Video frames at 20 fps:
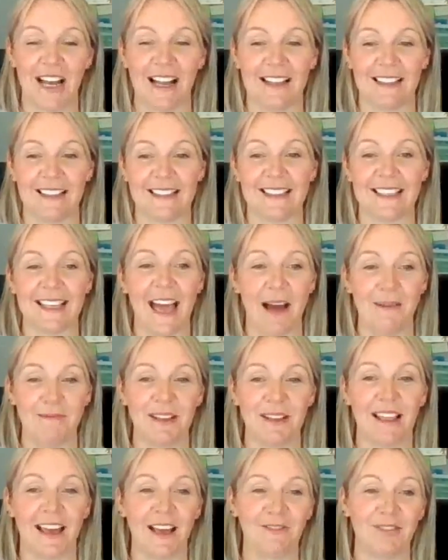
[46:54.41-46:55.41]
and kept
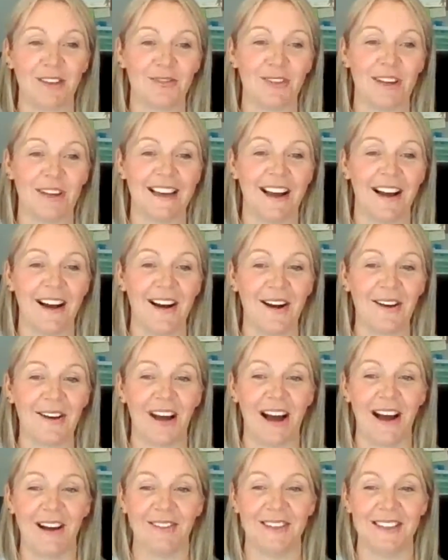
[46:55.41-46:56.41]
me there for 3.5
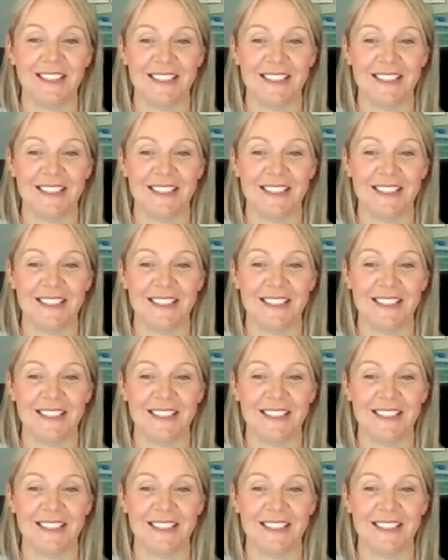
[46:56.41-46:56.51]
hours.